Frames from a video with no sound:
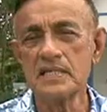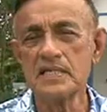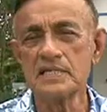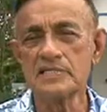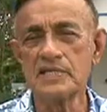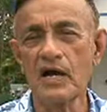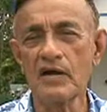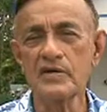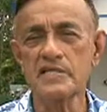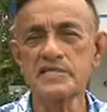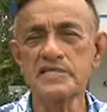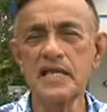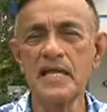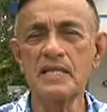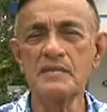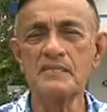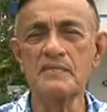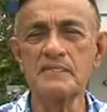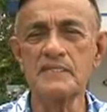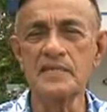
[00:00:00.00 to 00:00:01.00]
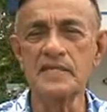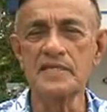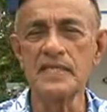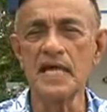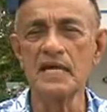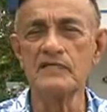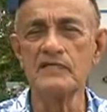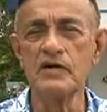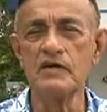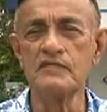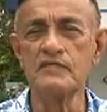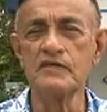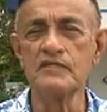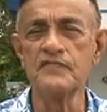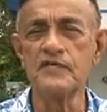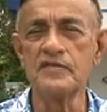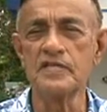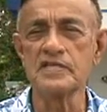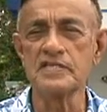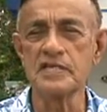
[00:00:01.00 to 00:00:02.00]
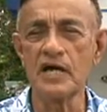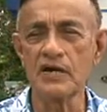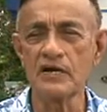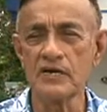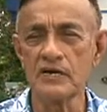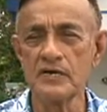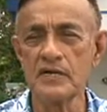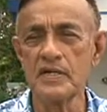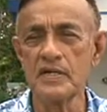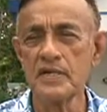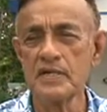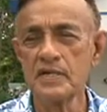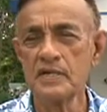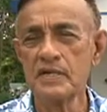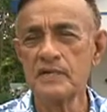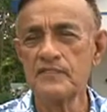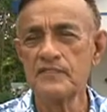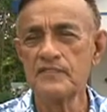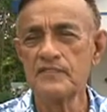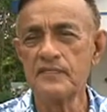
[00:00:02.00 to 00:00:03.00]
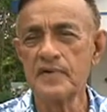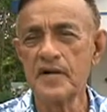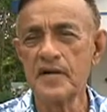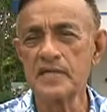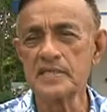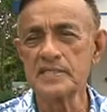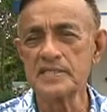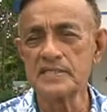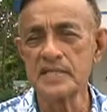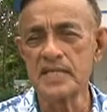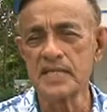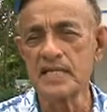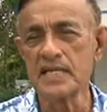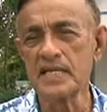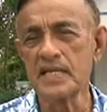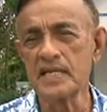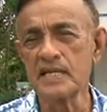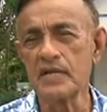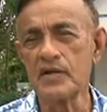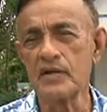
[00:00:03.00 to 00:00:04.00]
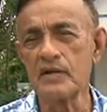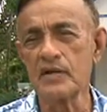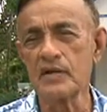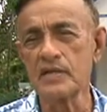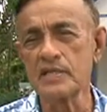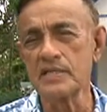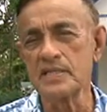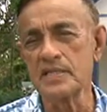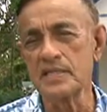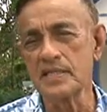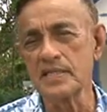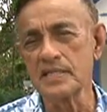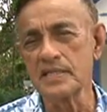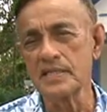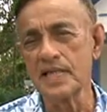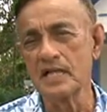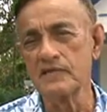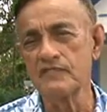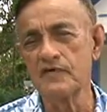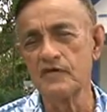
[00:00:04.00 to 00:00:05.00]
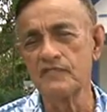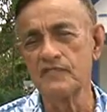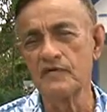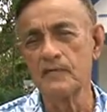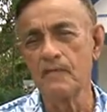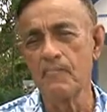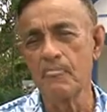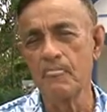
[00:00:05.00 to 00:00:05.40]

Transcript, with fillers: soccer stadium in Talofofo for the soccer sleep in here in, California.